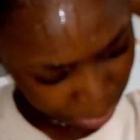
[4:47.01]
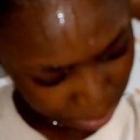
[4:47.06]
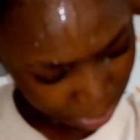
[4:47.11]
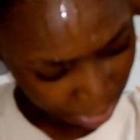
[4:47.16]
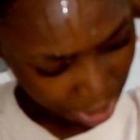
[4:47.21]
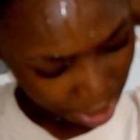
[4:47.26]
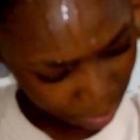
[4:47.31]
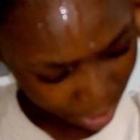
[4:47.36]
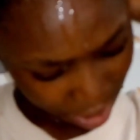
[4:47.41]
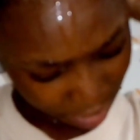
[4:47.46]

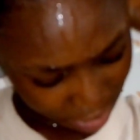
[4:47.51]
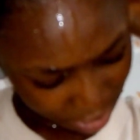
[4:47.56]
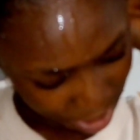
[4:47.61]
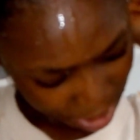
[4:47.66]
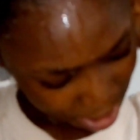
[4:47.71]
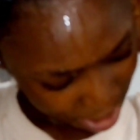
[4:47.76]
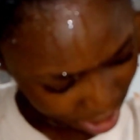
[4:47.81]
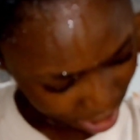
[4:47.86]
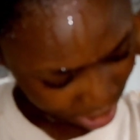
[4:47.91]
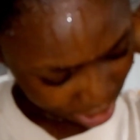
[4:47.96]
30
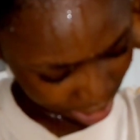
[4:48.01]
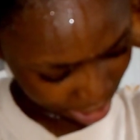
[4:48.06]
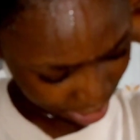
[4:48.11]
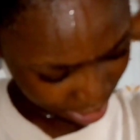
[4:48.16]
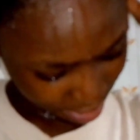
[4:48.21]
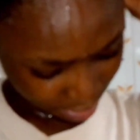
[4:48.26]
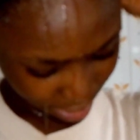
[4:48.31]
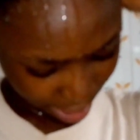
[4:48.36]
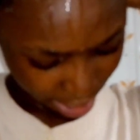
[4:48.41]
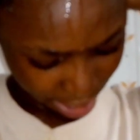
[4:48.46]

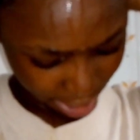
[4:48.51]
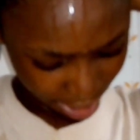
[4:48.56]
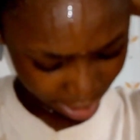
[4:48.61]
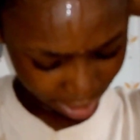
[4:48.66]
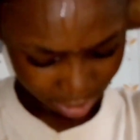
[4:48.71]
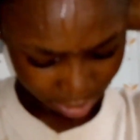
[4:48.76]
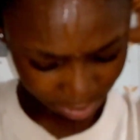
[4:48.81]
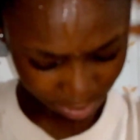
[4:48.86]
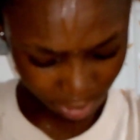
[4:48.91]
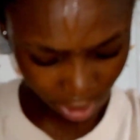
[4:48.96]
minutes. 20 to
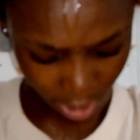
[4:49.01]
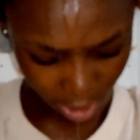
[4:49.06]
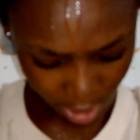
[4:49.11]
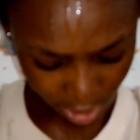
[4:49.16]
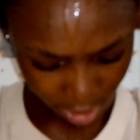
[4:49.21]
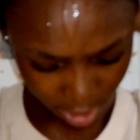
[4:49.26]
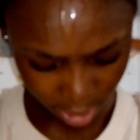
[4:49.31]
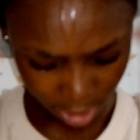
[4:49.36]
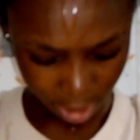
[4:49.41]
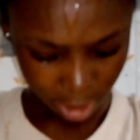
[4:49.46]
30
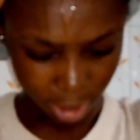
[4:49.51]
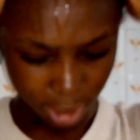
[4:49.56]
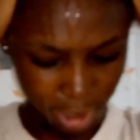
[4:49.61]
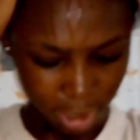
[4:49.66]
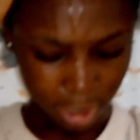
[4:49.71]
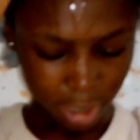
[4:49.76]
minutes.